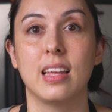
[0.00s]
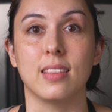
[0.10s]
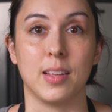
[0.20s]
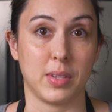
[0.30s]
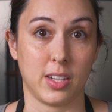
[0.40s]

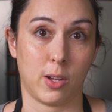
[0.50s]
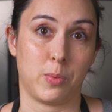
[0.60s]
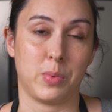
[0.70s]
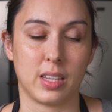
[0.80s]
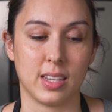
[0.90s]
let me know,
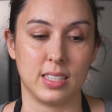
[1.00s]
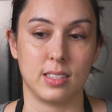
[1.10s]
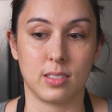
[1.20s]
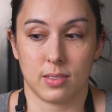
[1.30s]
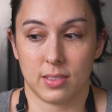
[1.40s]
because
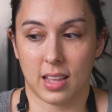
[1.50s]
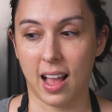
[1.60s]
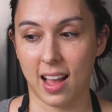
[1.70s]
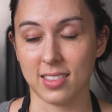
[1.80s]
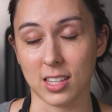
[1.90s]

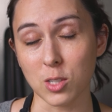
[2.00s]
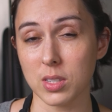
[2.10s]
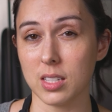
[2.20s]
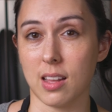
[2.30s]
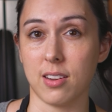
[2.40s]
this was
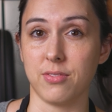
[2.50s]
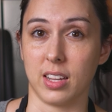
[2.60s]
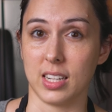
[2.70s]
a lot of fun.